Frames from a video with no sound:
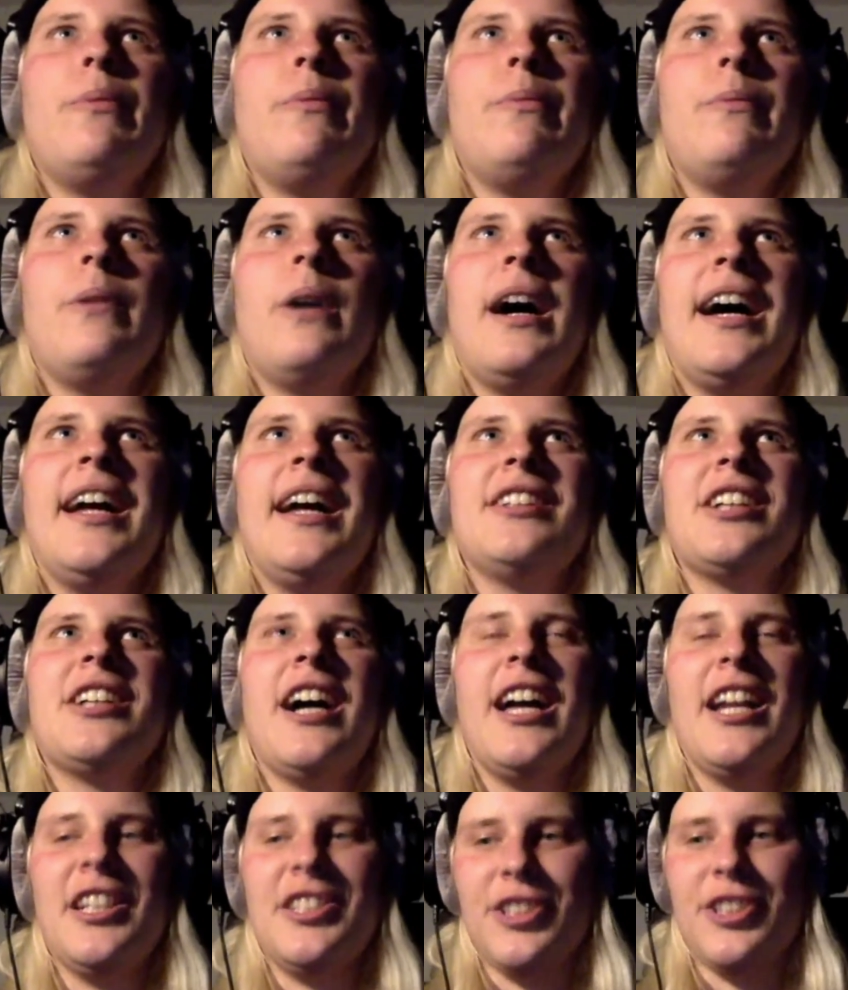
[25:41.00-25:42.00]
I
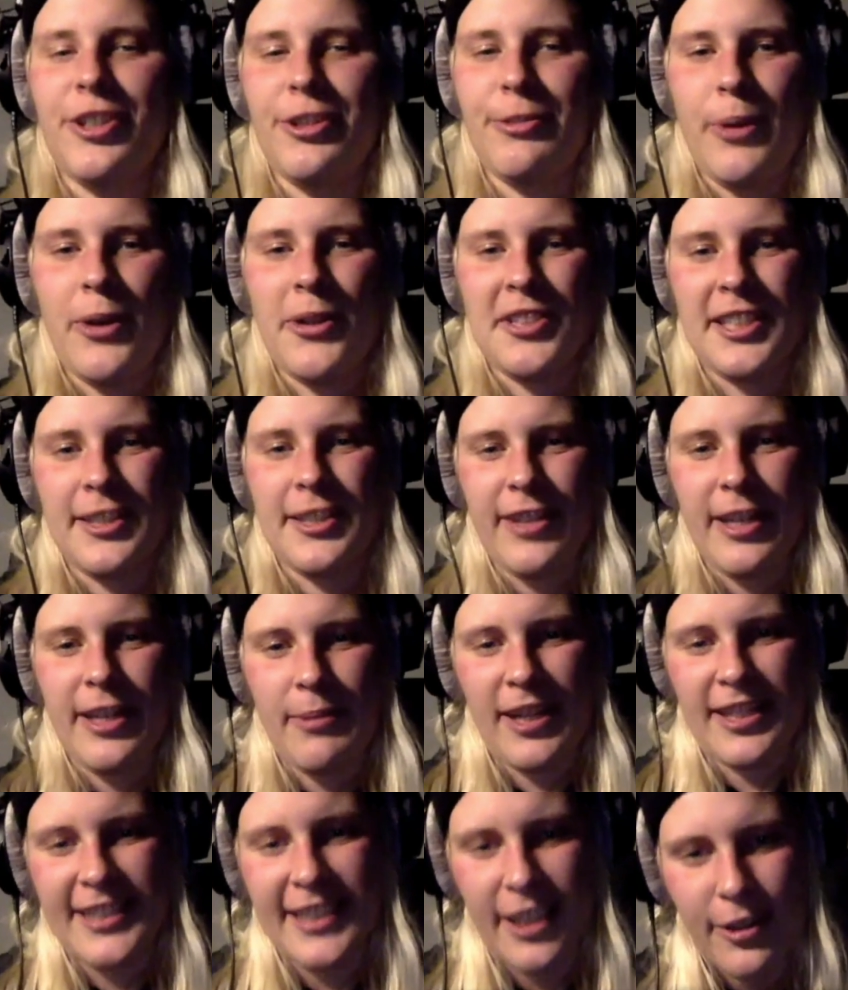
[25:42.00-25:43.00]
kind of do most of it
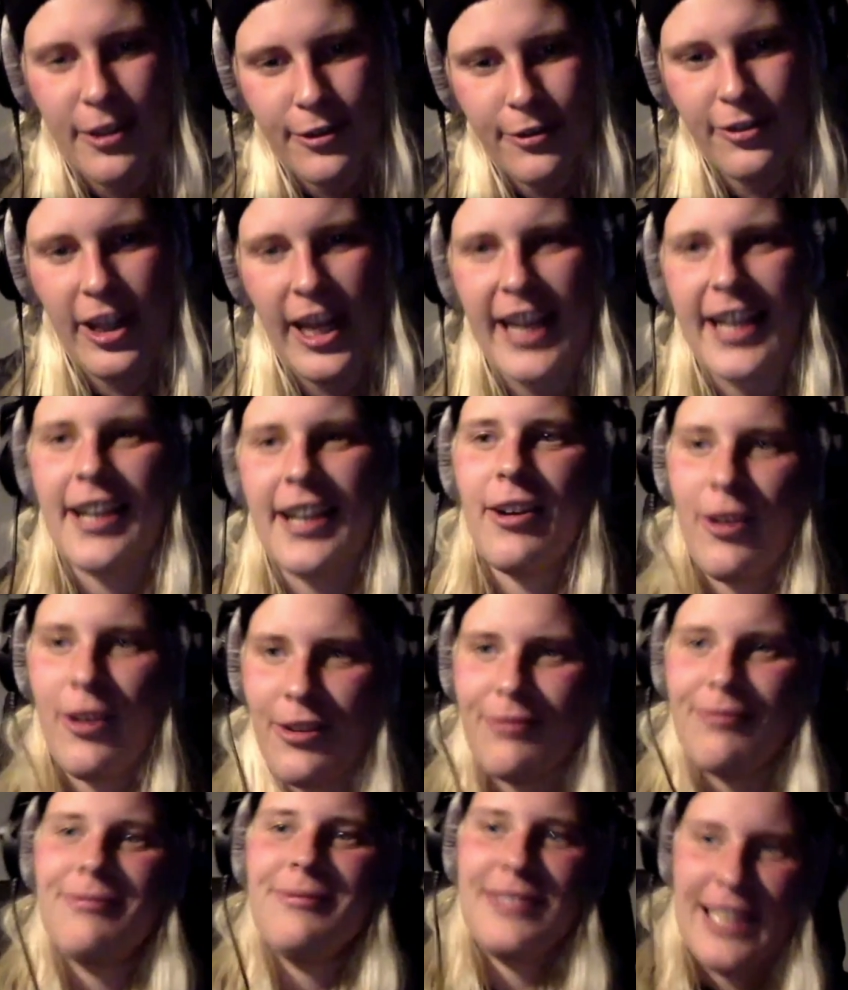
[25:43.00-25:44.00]
myself, like,
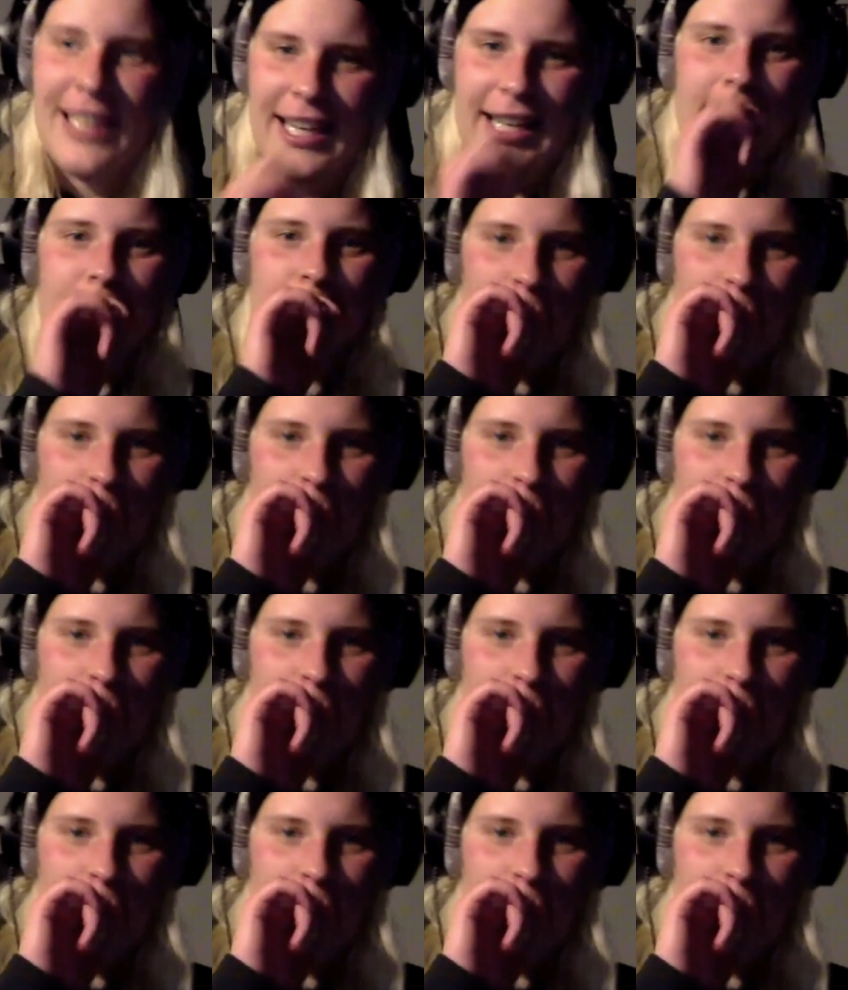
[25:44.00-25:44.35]
yeah. Yeah,